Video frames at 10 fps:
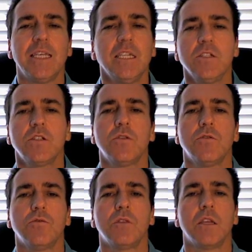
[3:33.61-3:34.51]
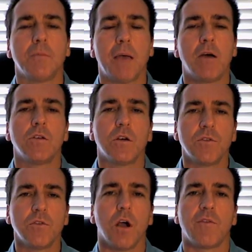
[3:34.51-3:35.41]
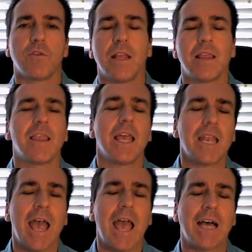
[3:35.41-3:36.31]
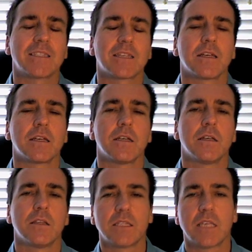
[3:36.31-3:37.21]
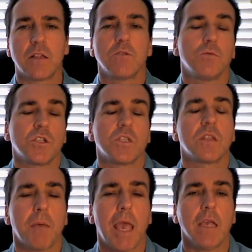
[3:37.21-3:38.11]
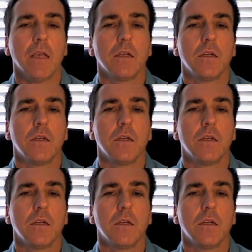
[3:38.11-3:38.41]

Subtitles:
into the amount of your offer and then ask the seller, which is the bank,